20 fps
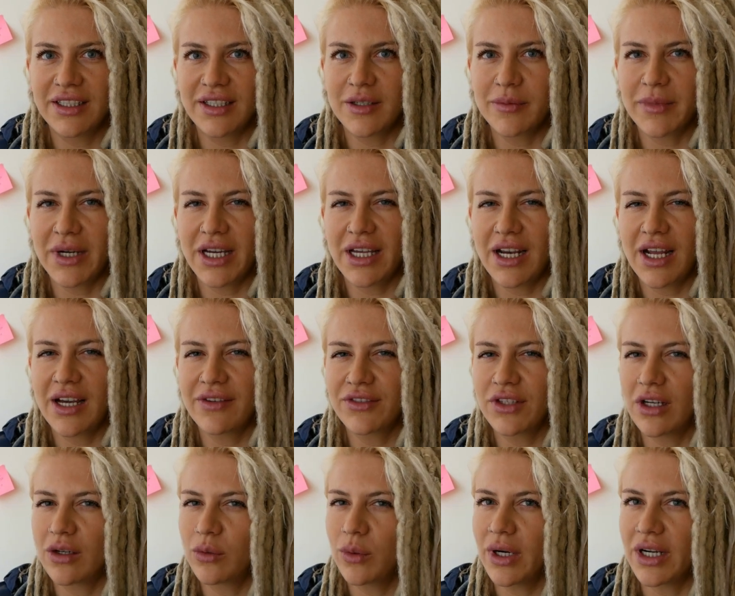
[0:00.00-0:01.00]
you might have
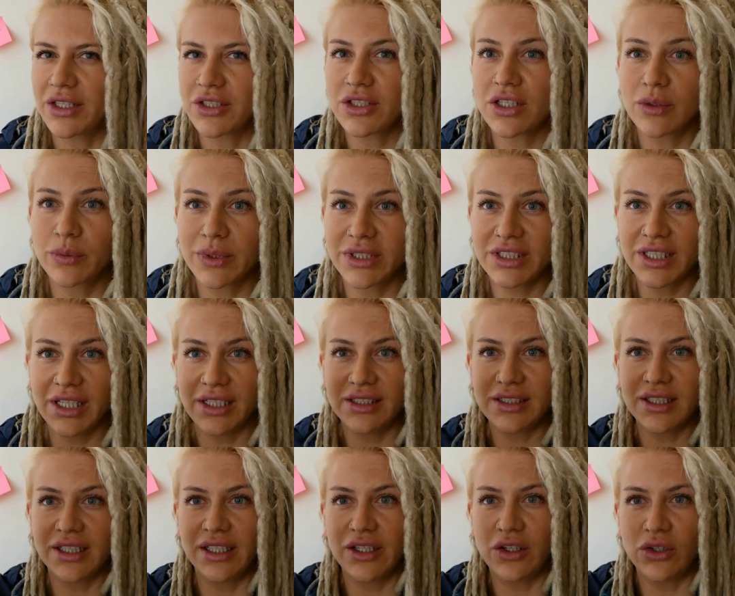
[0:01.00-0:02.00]
not watched, in which
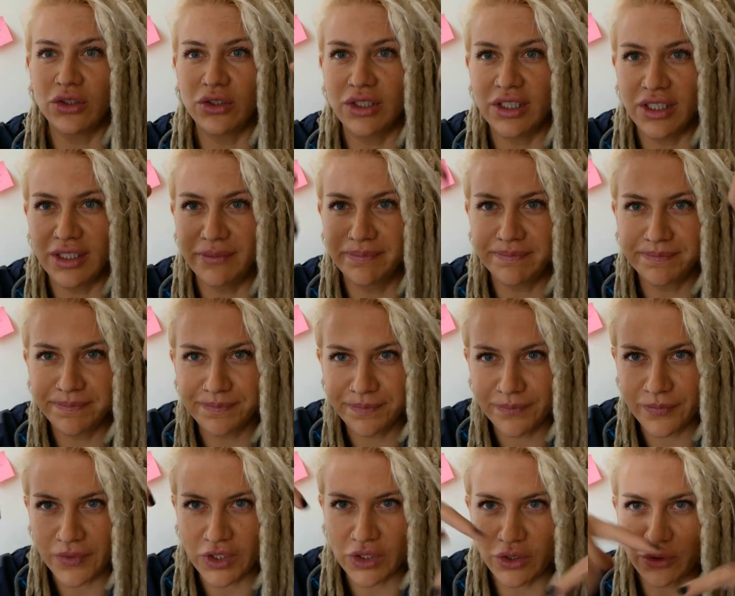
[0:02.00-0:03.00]
case, click on,
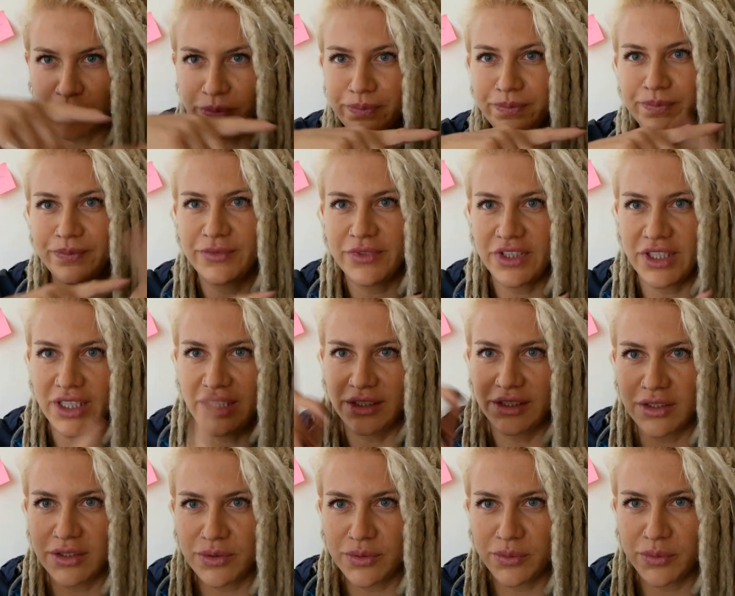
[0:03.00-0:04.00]
you know,
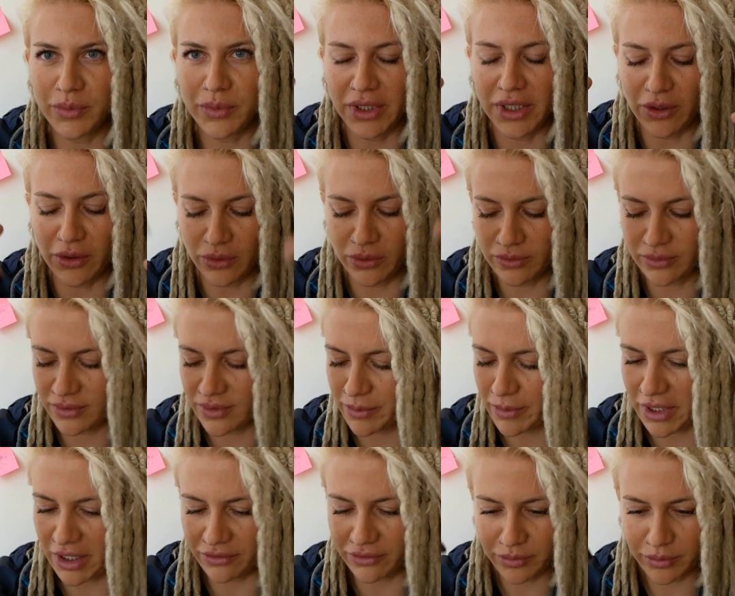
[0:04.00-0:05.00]
things below,
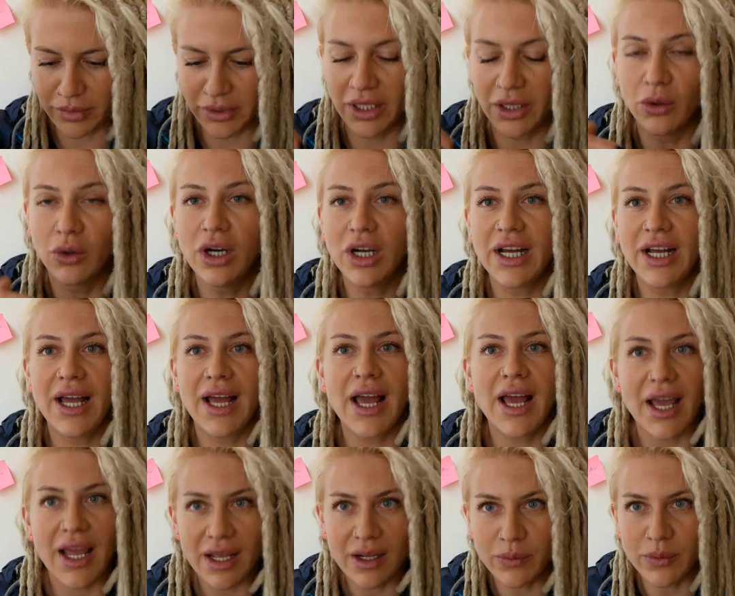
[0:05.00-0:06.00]
above, below,
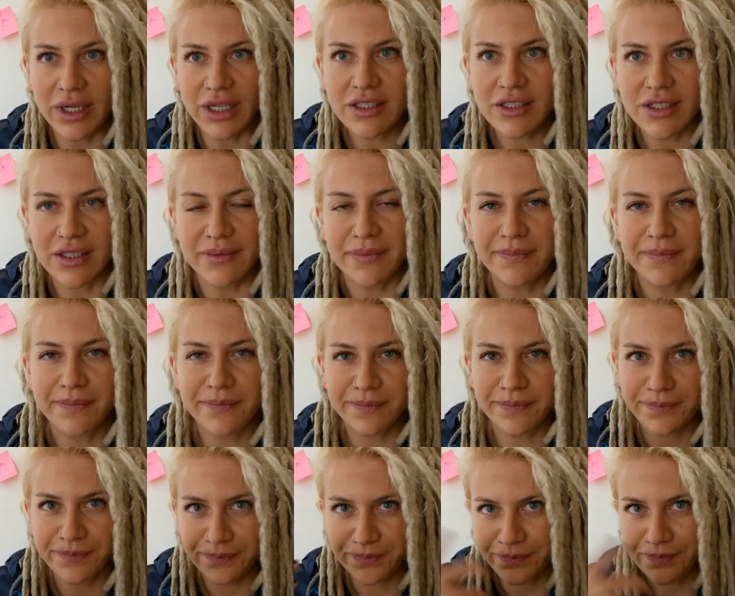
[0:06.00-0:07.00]
and watch them
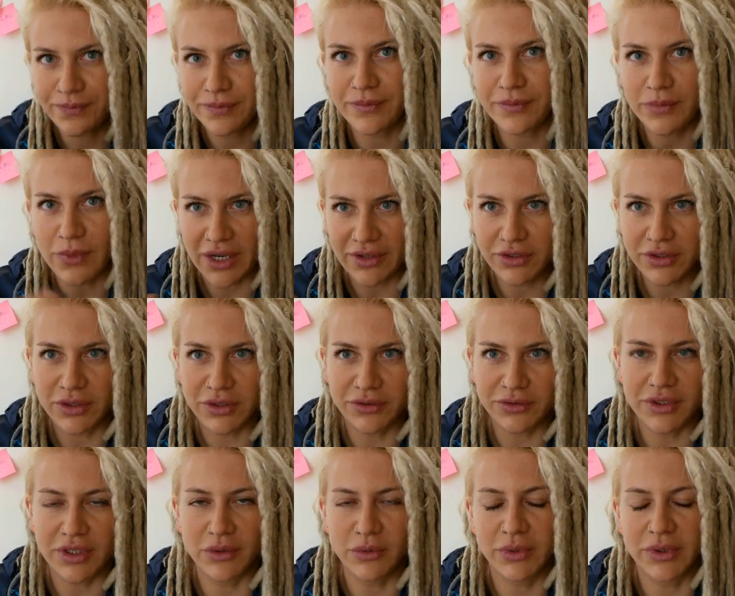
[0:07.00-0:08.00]
after
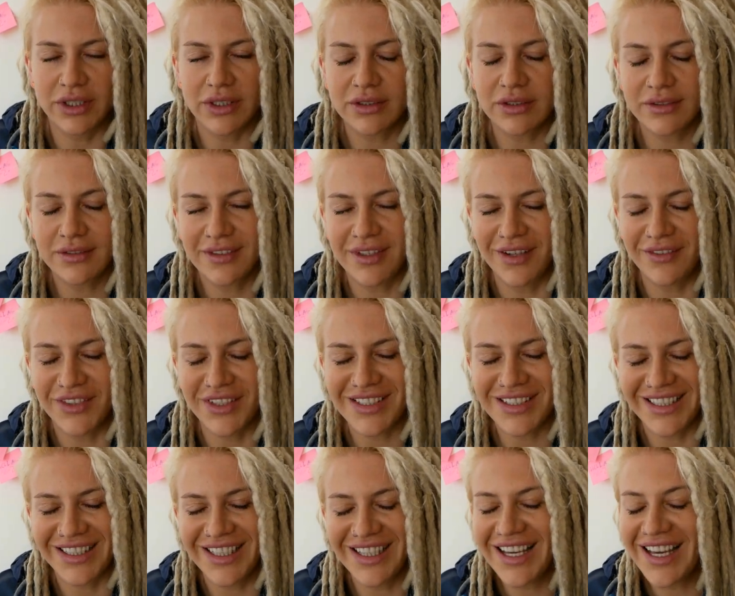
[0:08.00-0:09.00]
you've done this,
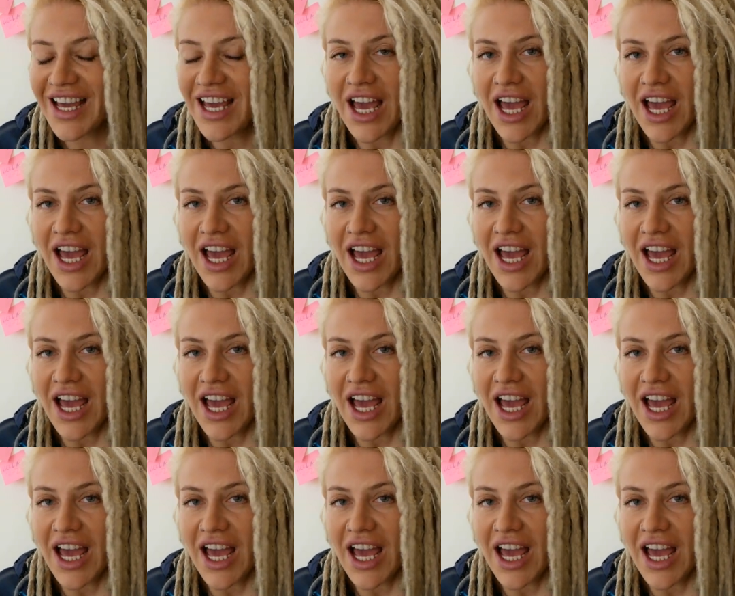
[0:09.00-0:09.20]
obviously.